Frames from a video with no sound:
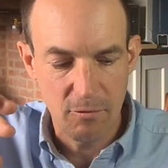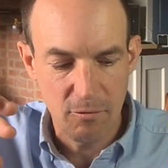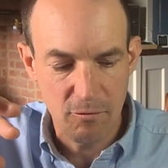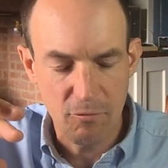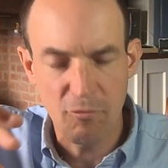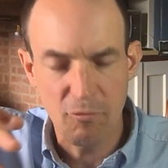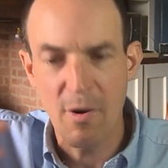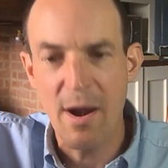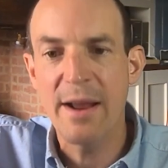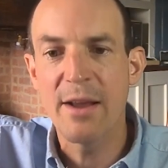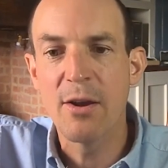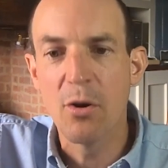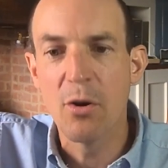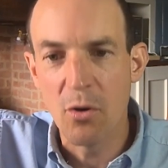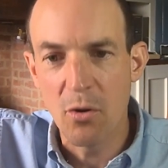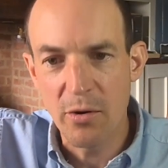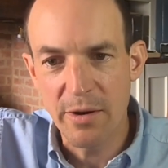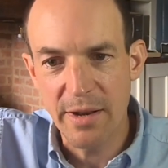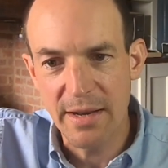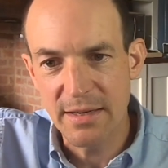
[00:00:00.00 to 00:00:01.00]

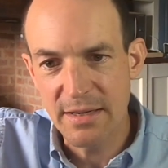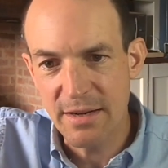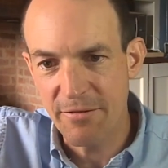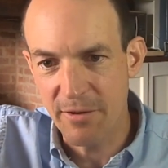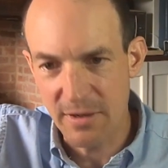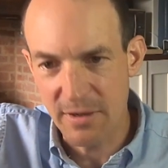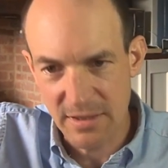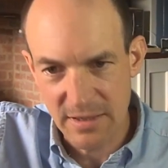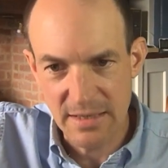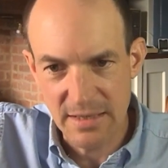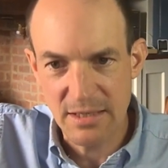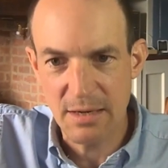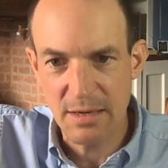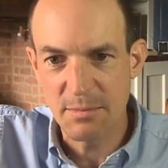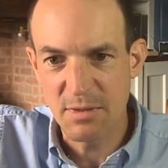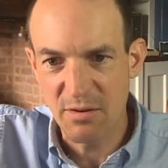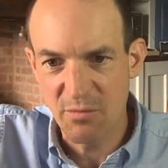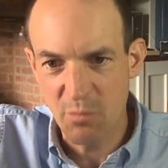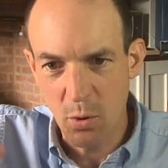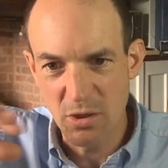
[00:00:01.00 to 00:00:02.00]
record in different
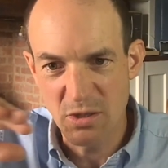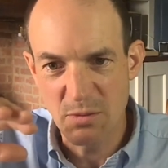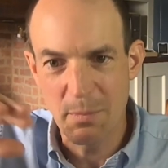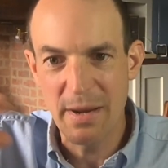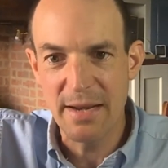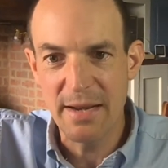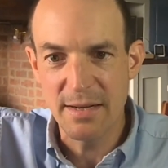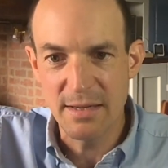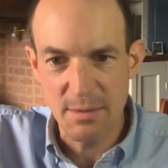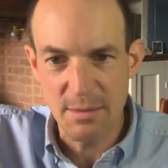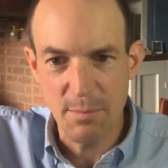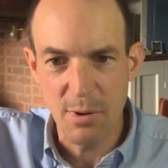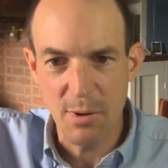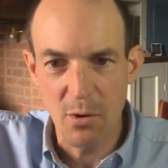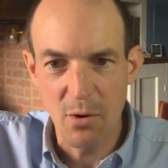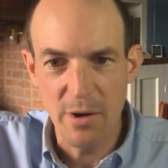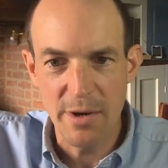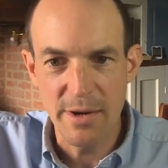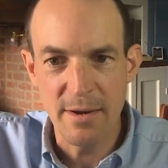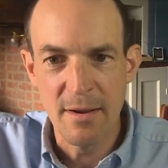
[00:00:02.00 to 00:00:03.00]
systems of what's been
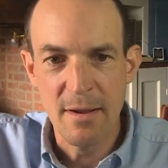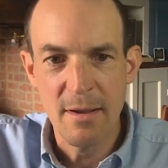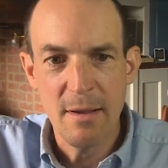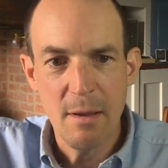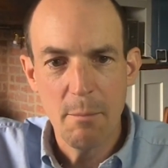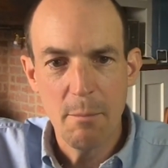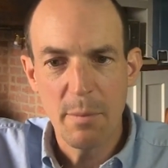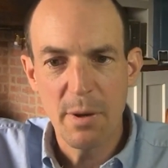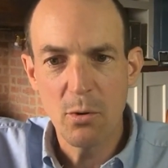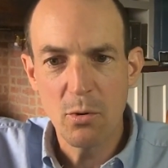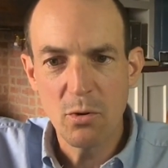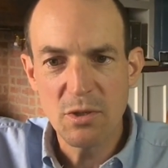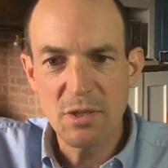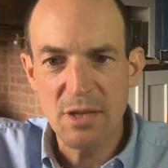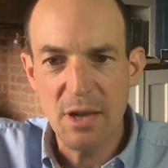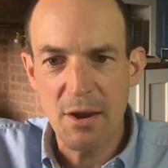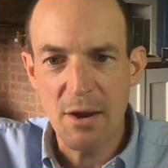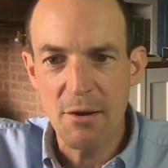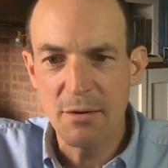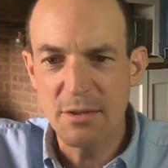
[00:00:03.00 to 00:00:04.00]
deployed, but
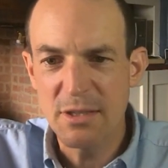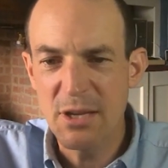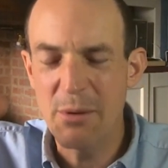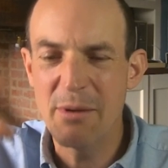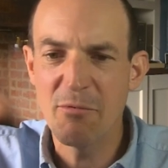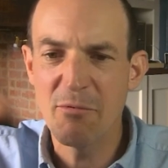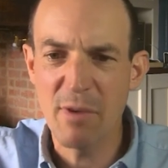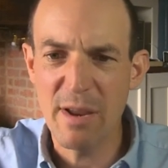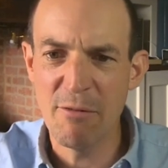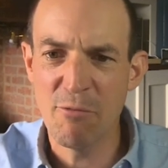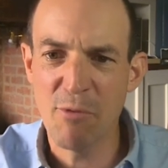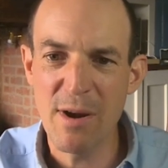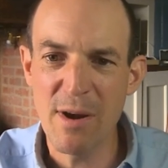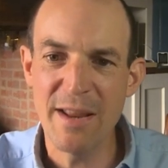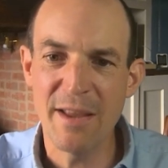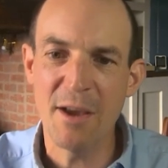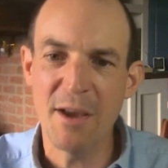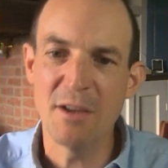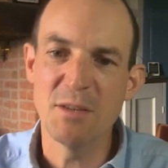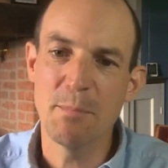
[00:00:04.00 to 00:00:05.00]
also, so it really
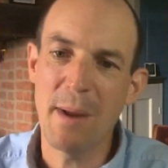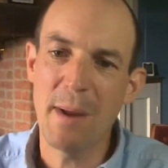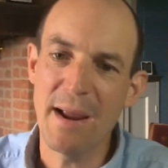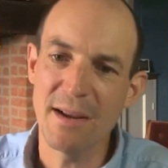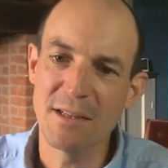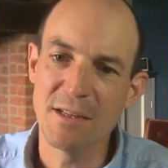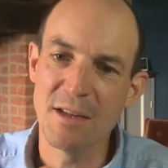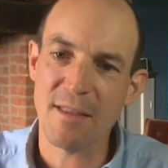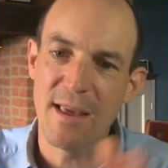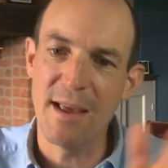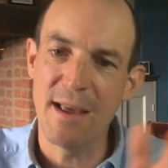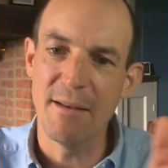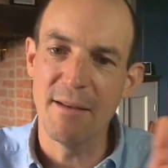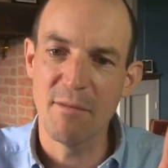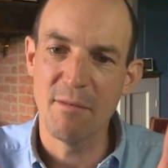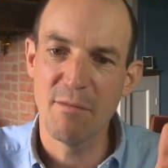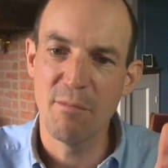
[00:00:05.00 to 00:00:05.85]
goes back to that